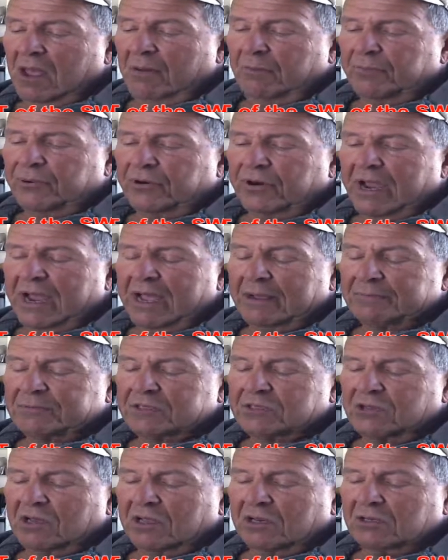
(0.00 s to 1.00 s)
Perhaps,
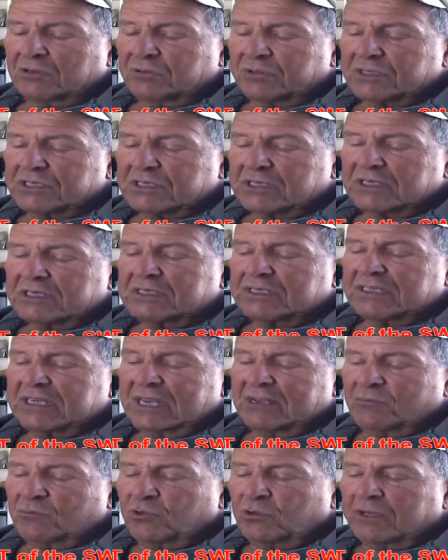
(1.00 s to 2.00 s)
thought Lewis,
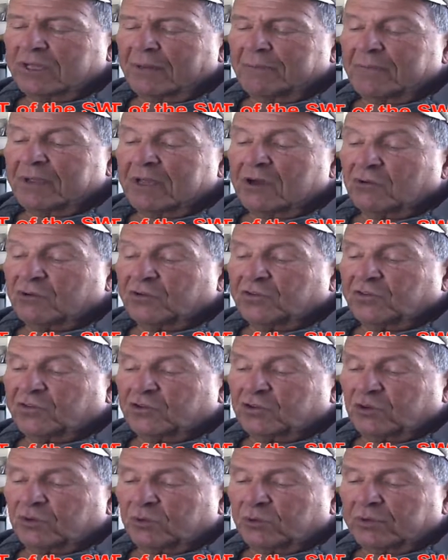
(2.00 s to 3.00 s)
Sam will let me go to
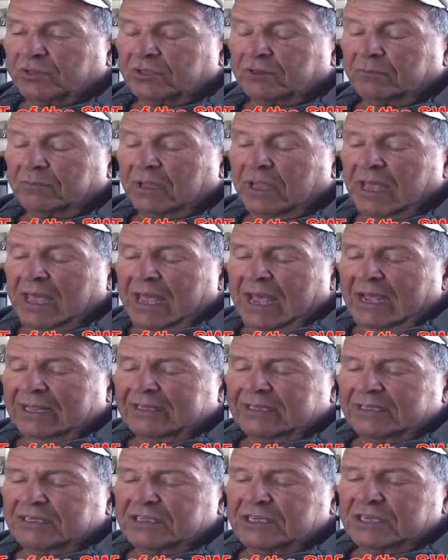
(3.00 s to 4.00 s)
school with him
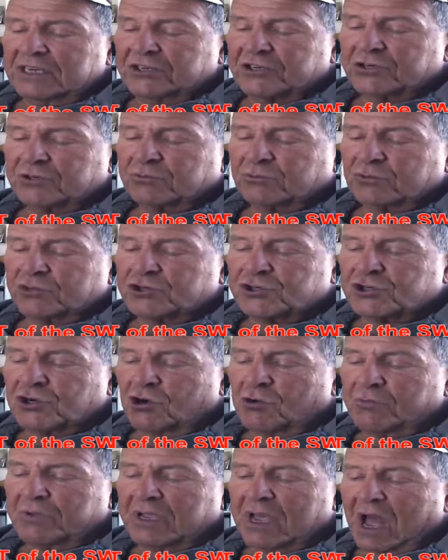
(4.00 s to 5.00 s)
and the teacher will
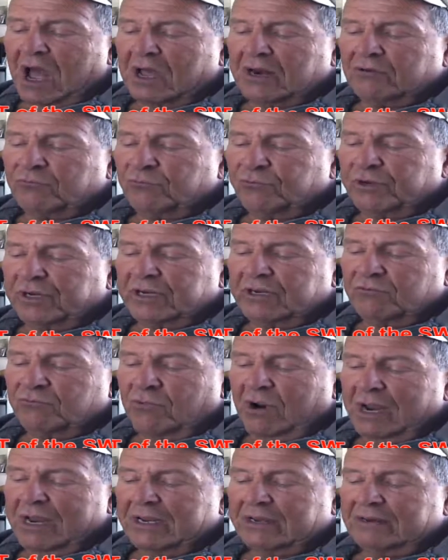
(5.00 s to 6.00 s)
show me how to read and
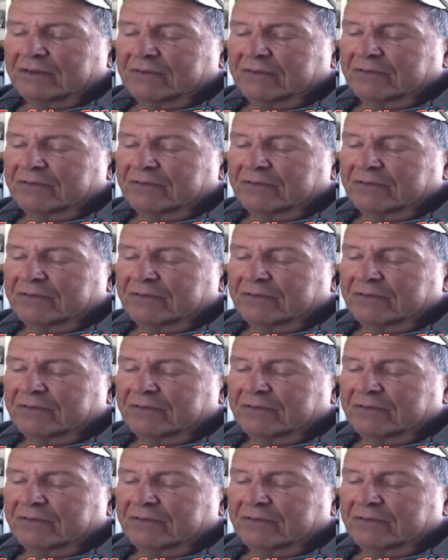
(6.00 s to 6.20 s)
write.